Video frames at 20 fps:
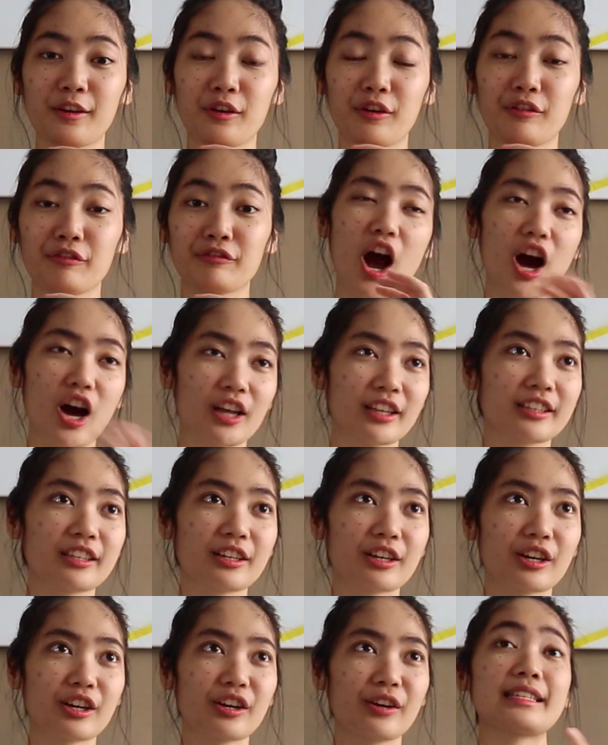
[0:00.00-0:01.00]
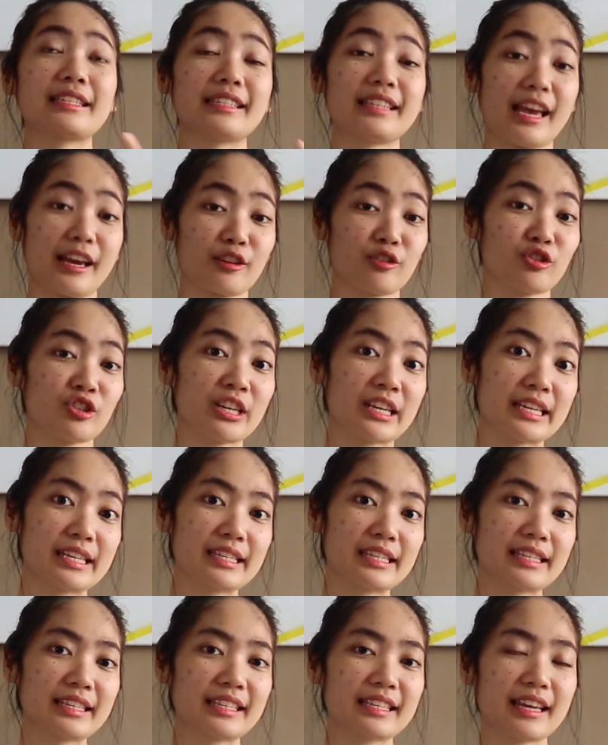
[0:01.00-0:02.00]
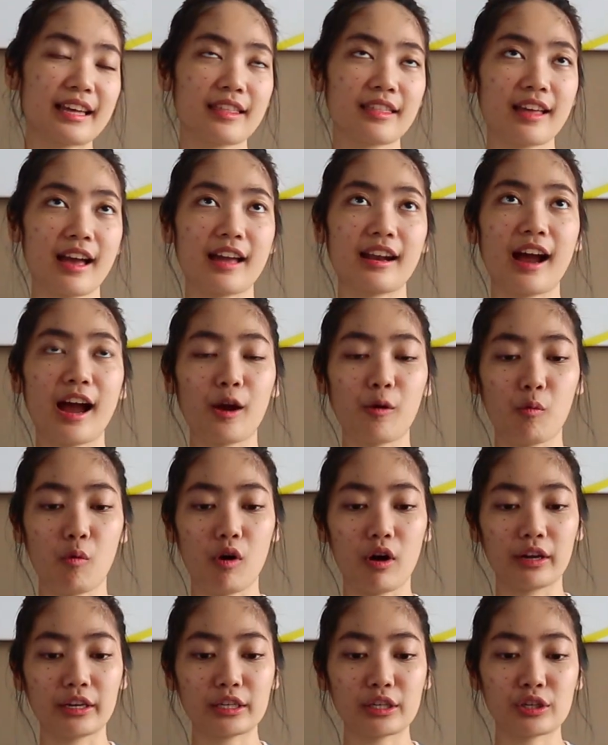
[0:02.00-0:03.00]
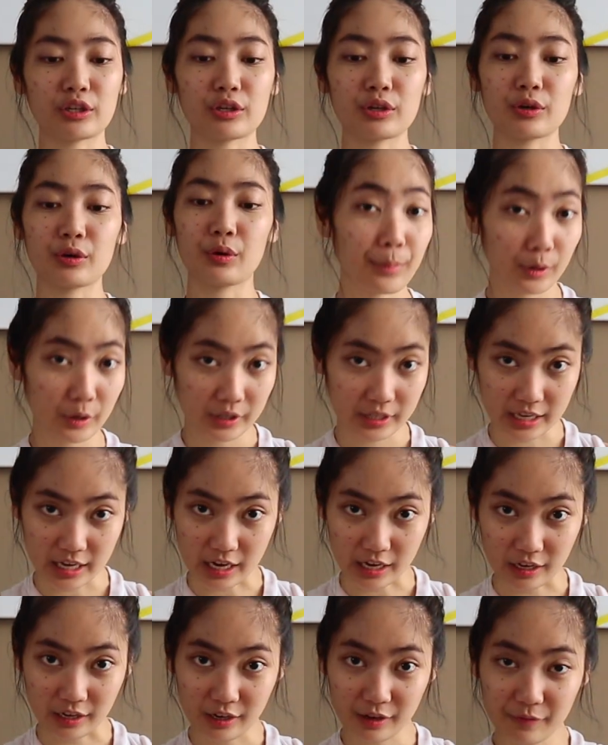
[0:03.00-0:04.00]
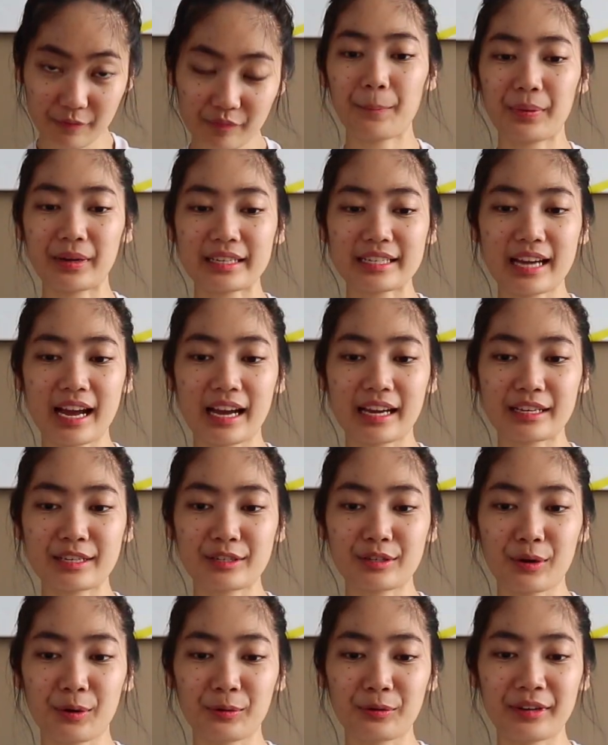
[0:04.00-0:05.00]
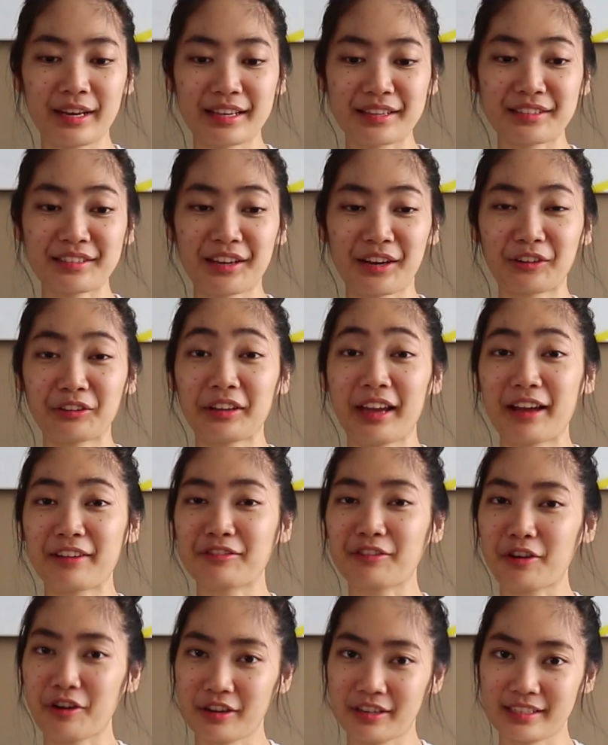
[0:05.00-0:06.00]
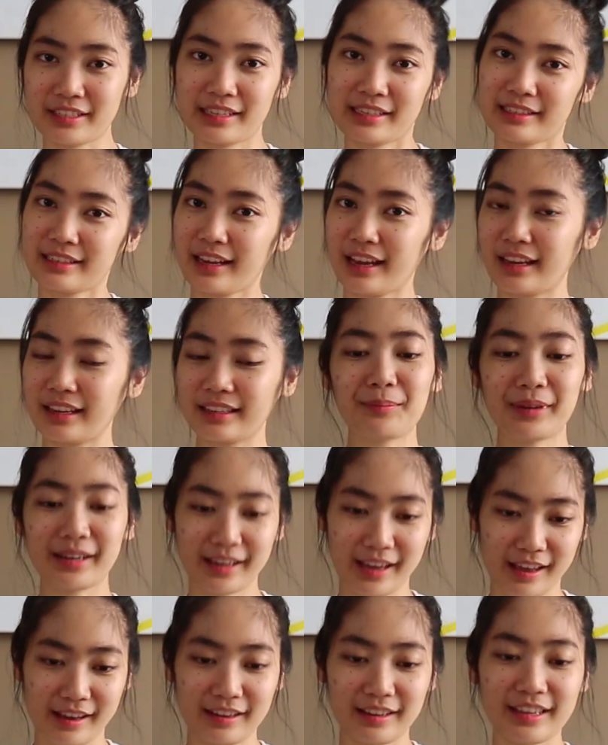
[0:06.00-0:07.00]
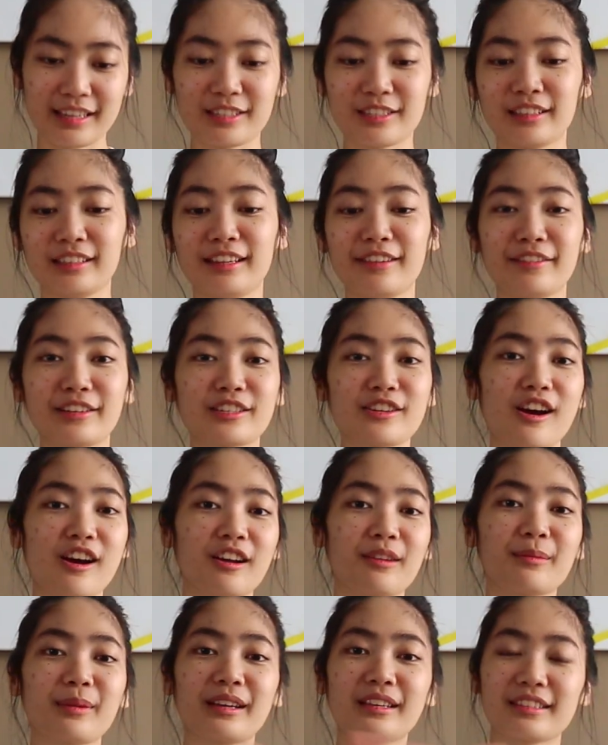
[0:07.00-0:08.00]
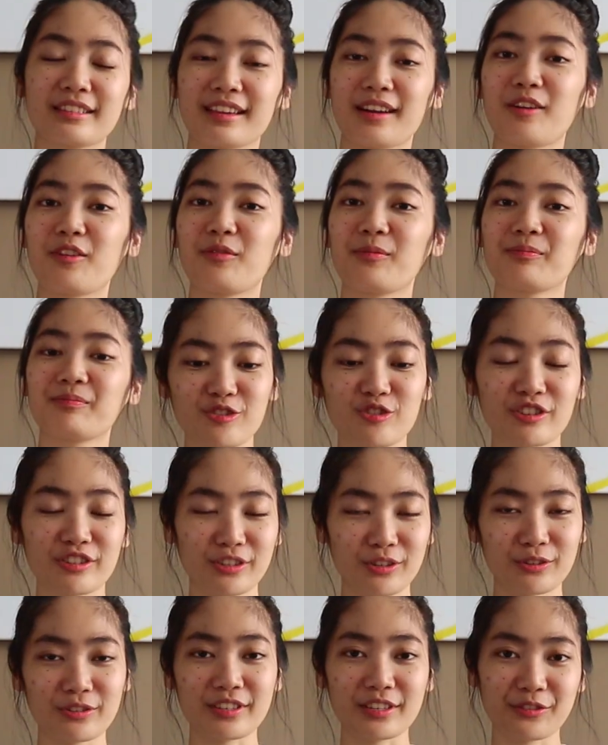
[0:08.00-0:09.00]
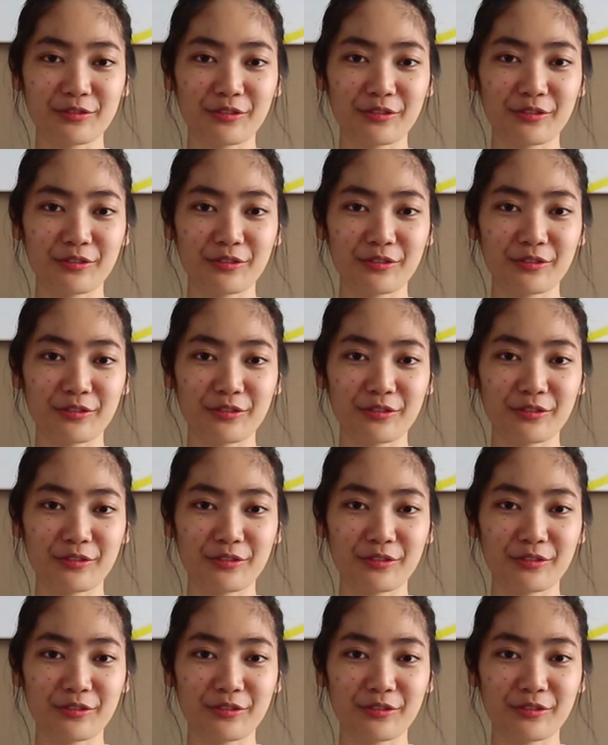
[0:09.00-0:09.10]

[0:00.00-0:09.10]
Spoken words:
of other sections that I want to put here, but I don't necessarily have content yet. But again, it's a living document, so just use this